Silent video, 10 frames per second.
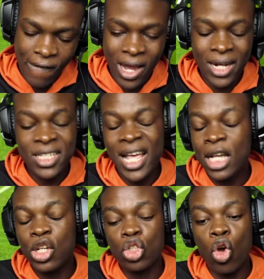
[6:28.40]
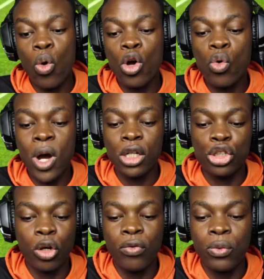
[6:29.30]
Can this guy just come and go and
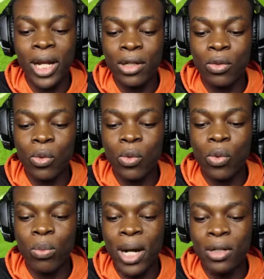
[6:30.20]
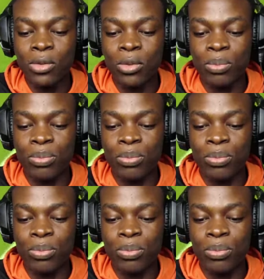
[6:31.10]
shuffle and go go back to,